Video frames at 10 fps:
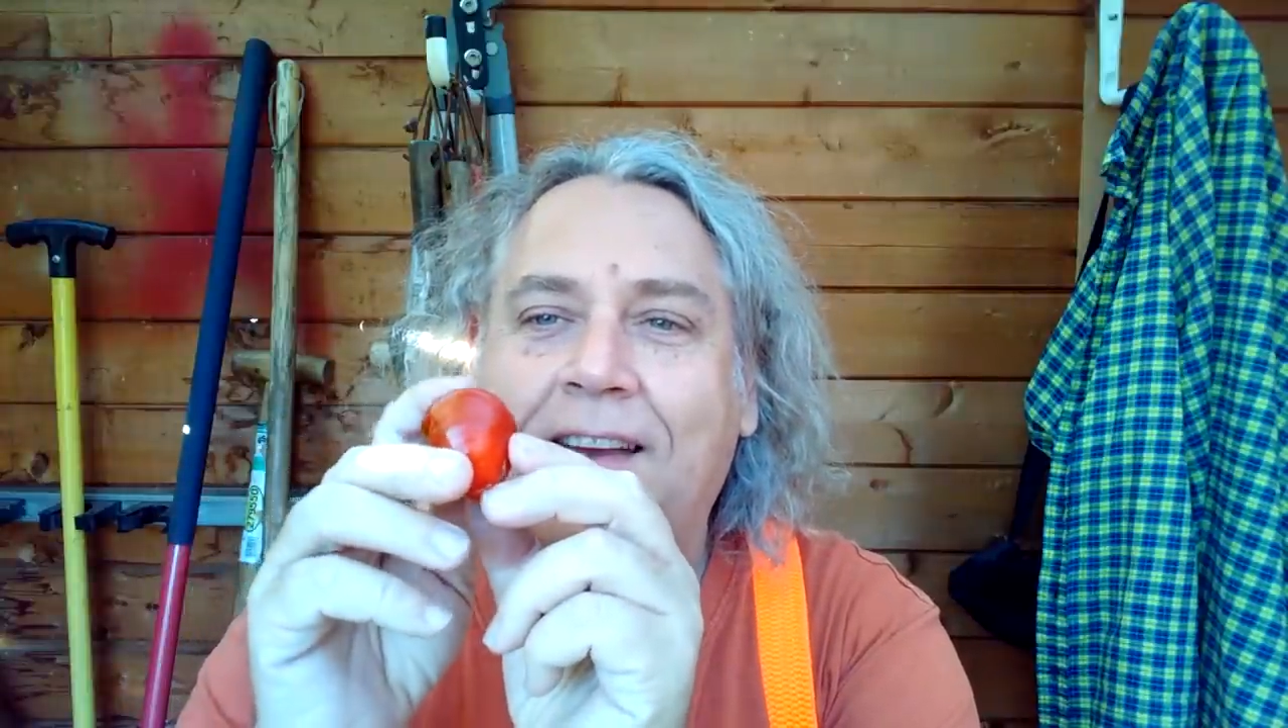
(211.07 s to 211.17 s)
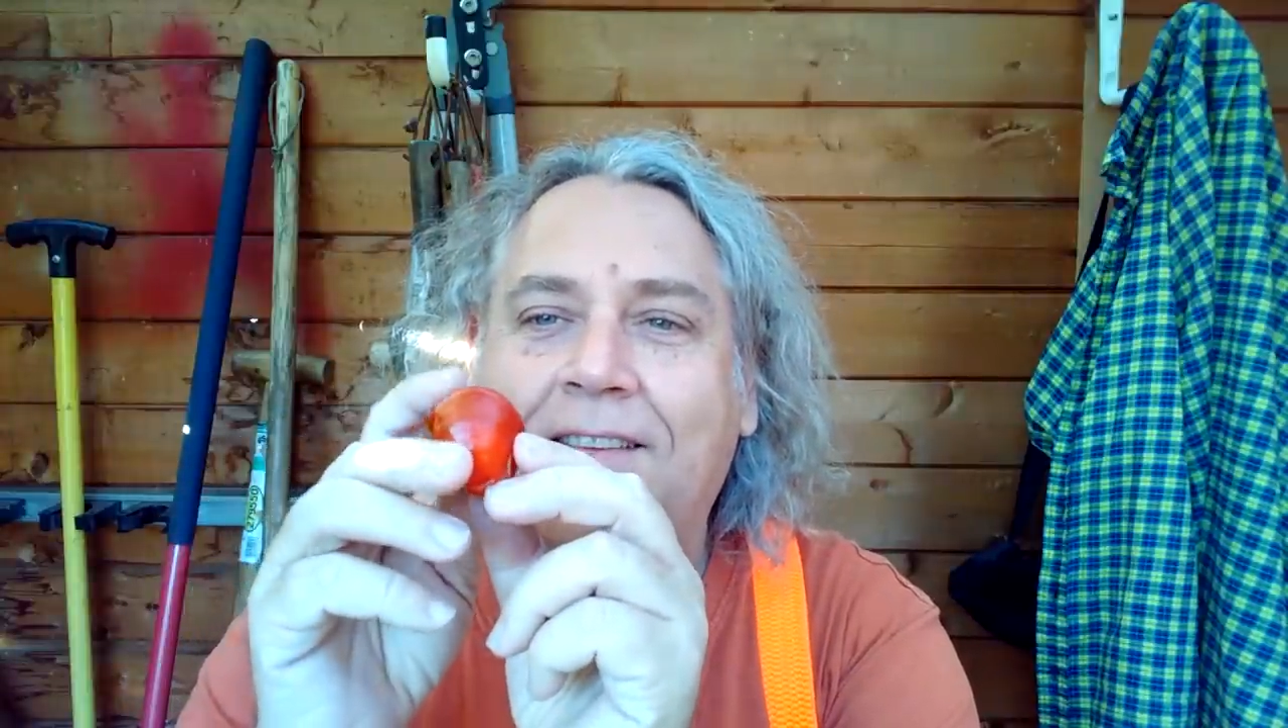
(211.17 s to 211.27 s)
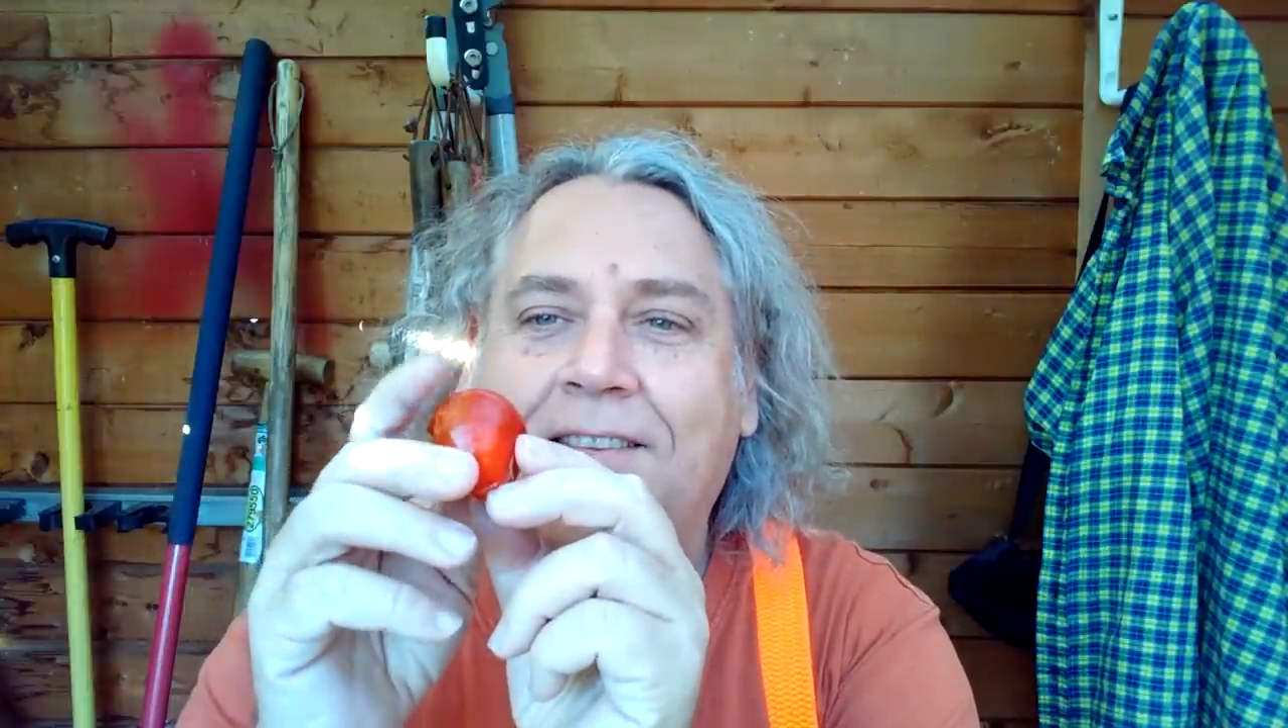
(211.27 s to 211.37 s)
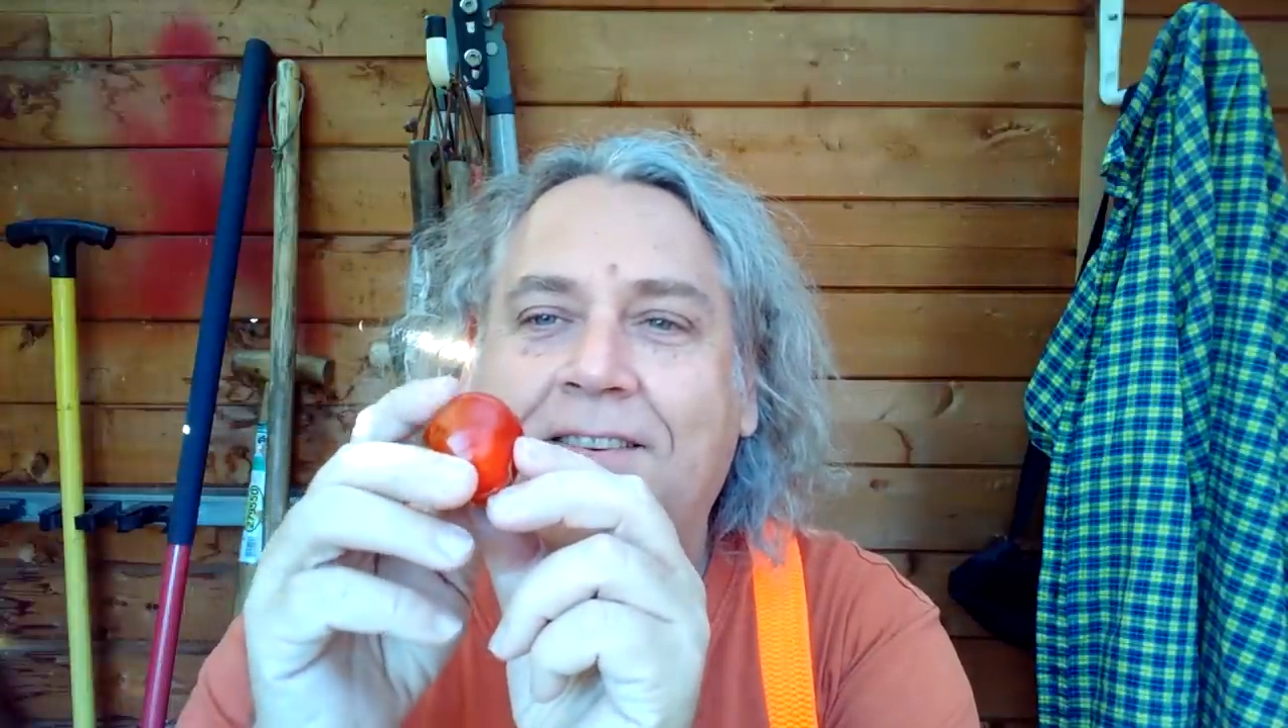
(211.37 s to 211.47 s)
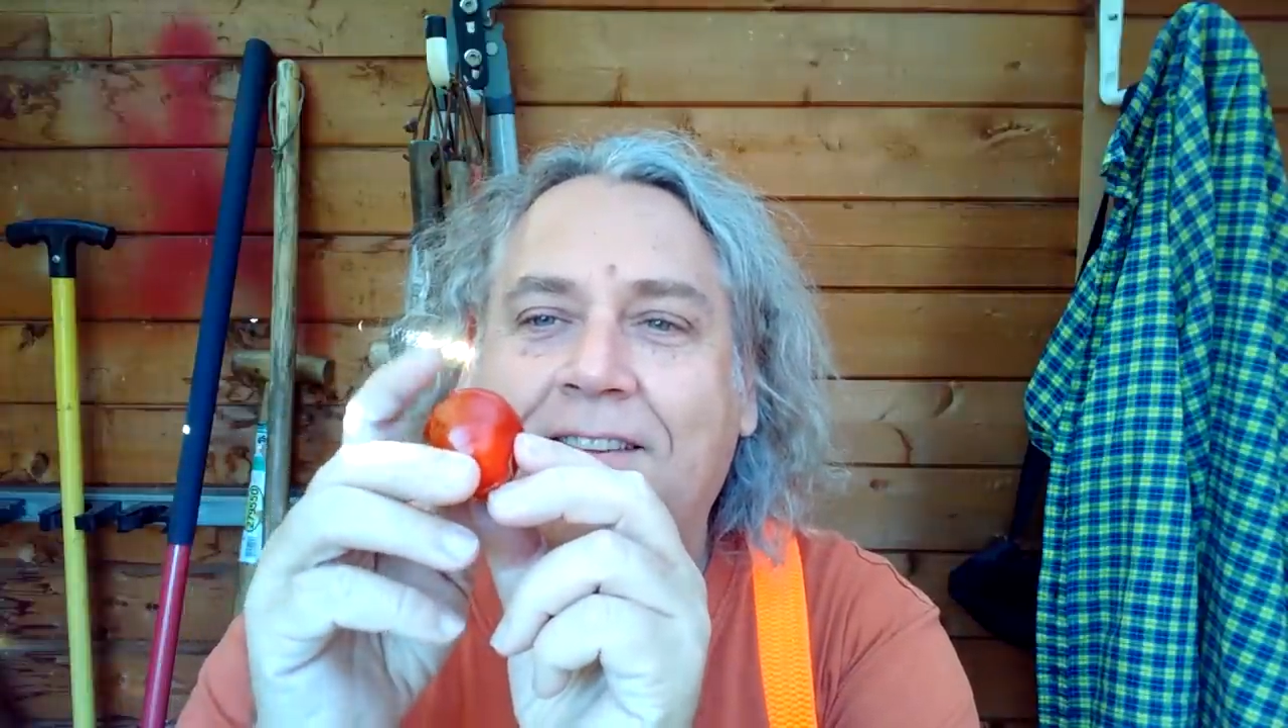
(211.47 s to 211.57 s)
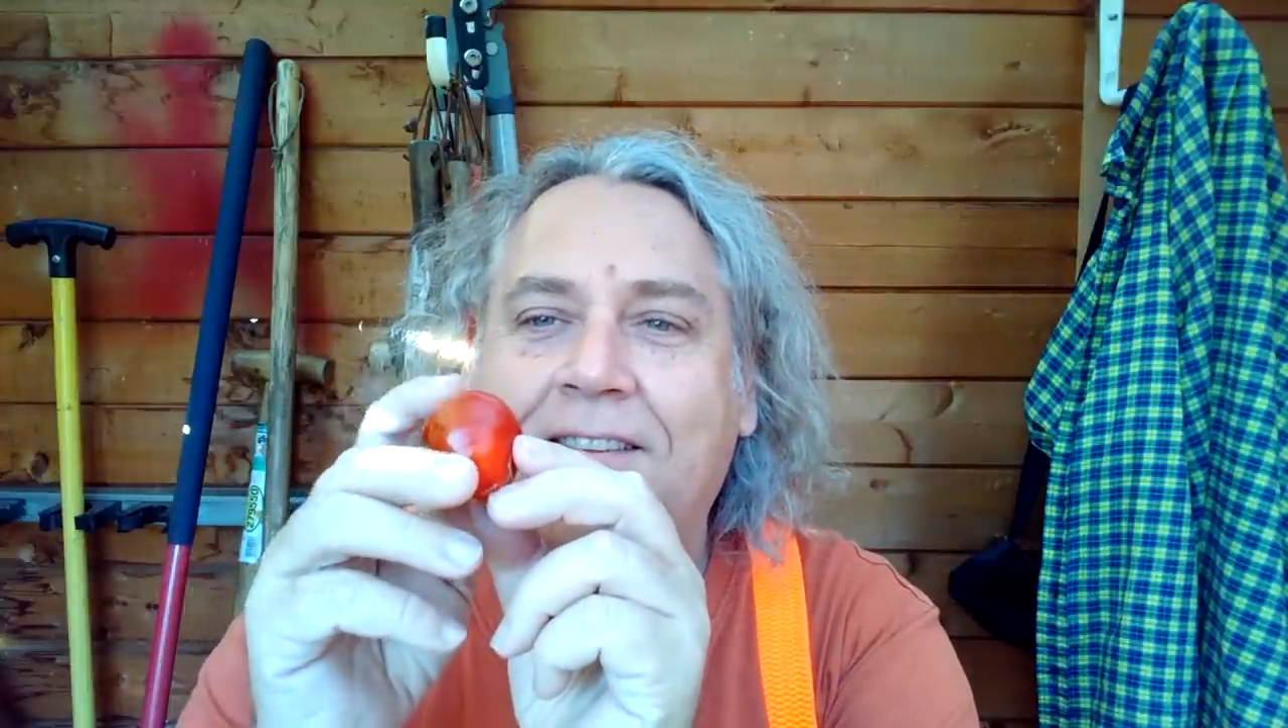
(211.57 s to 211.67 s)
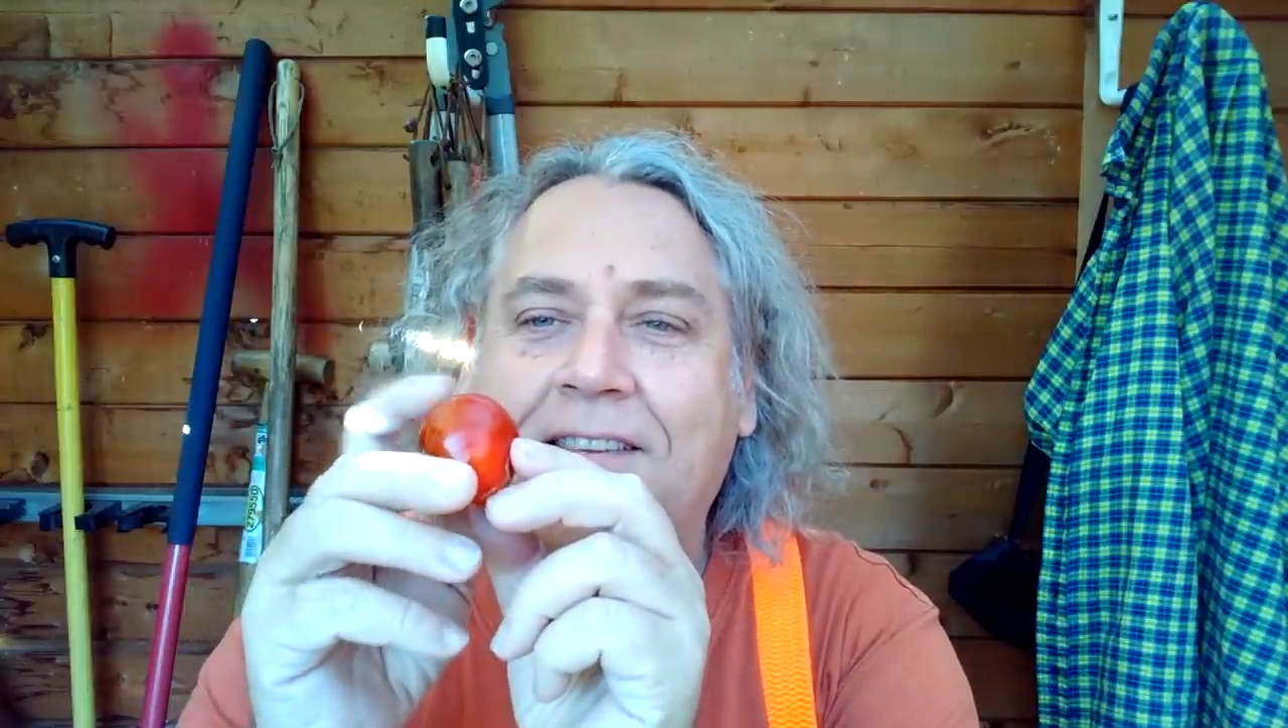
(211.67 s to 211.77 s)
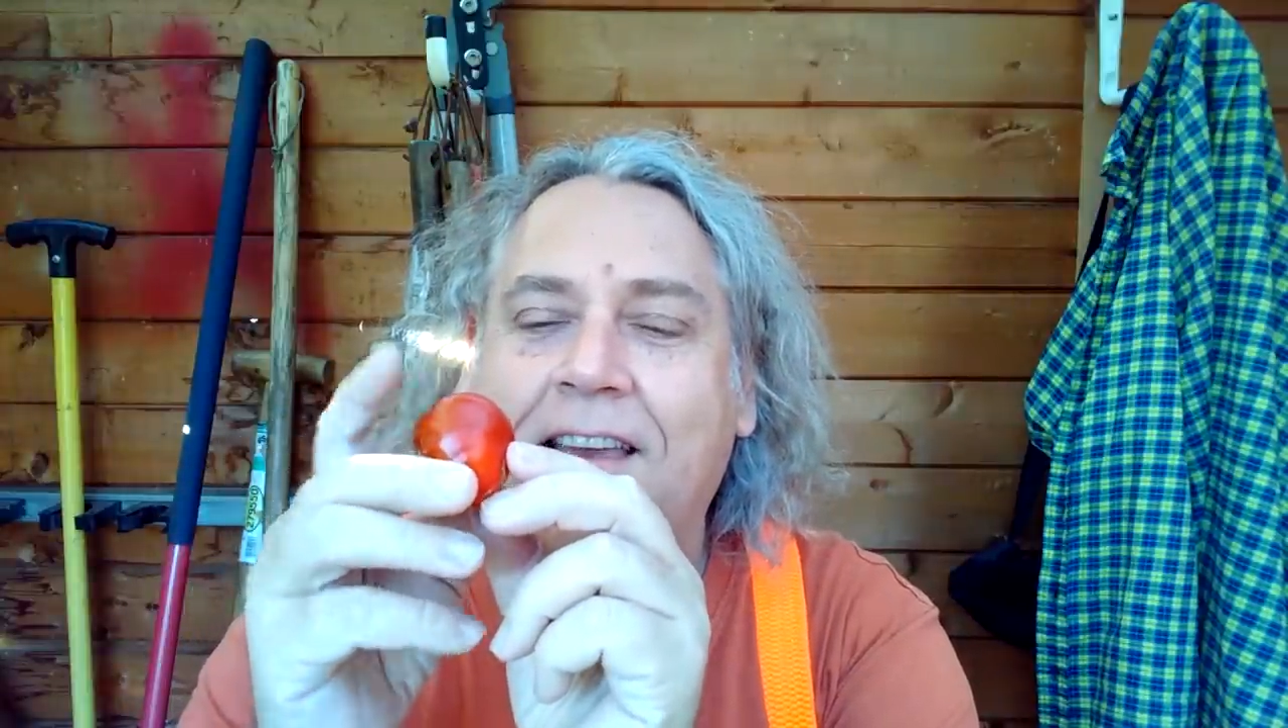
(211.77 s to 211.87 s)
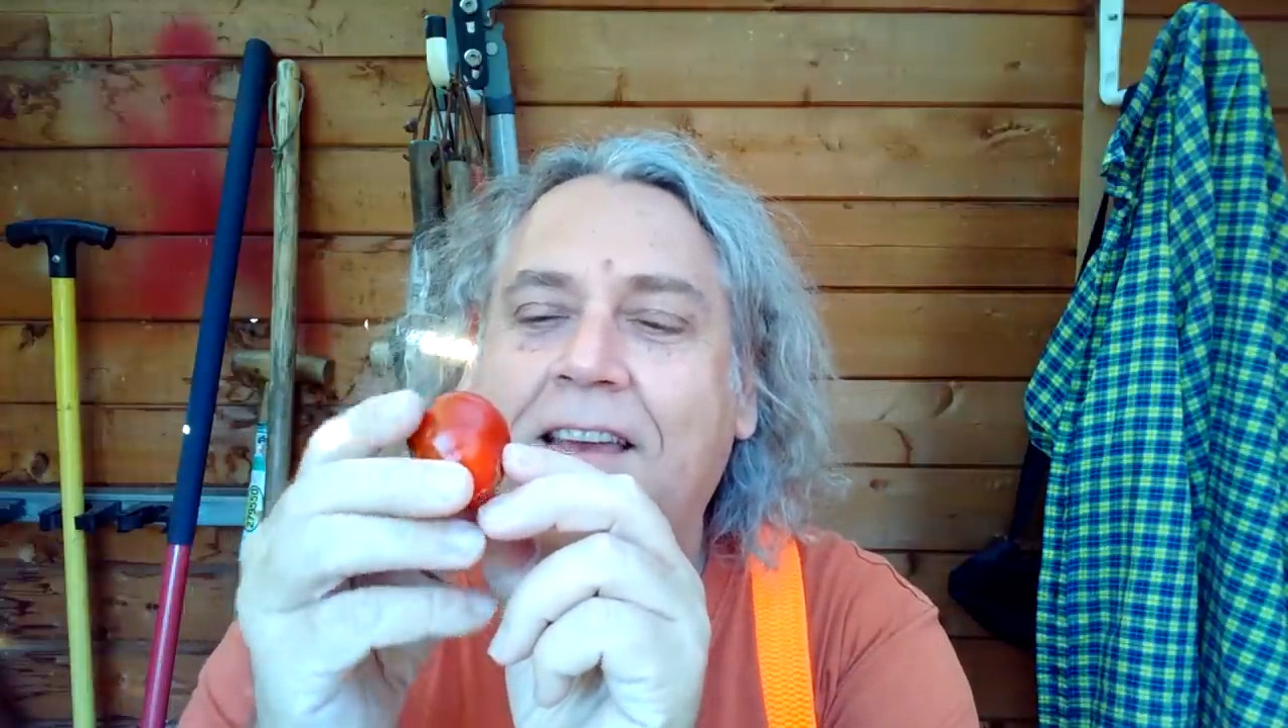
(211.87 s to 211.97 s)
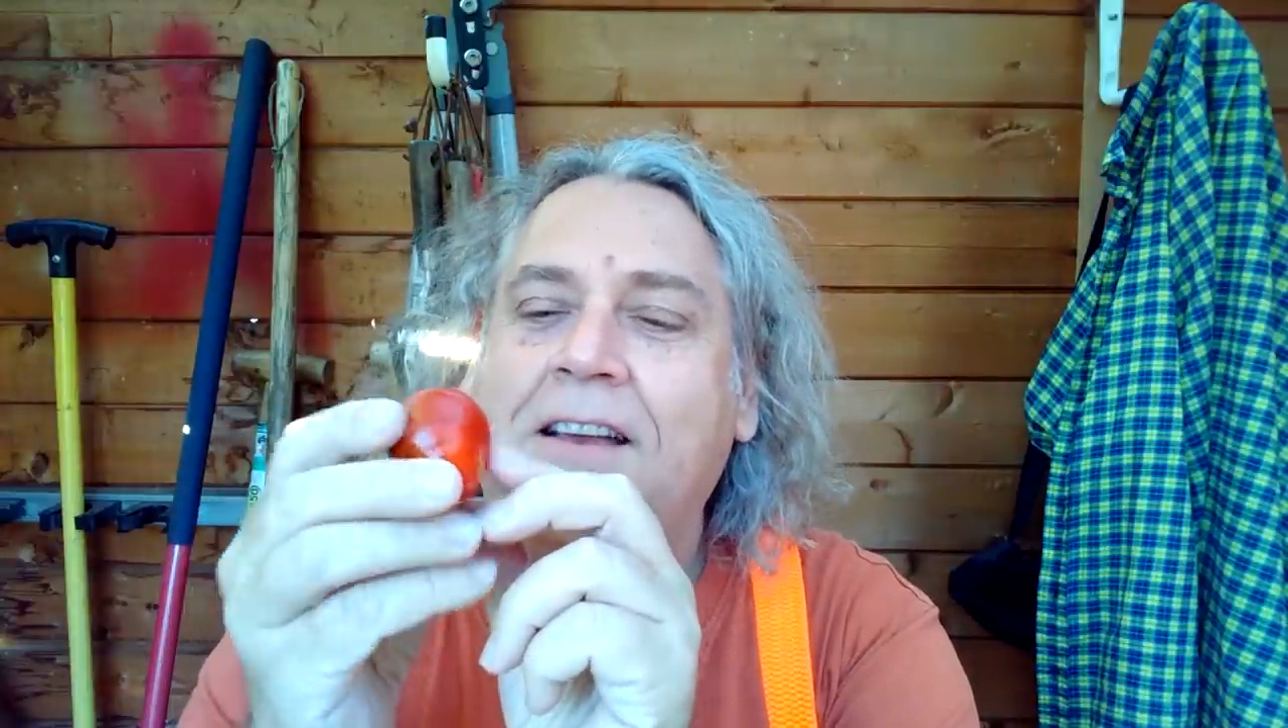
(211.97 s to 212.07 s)
as you can
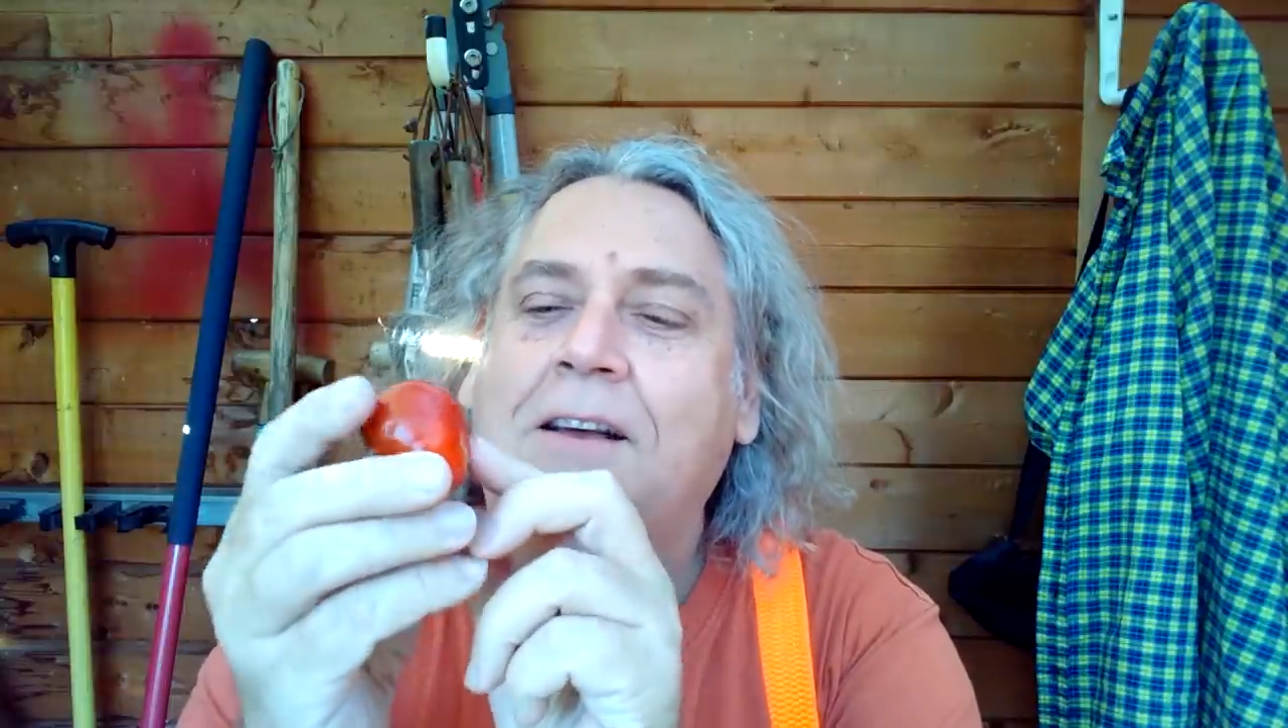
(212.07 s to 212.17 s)
see,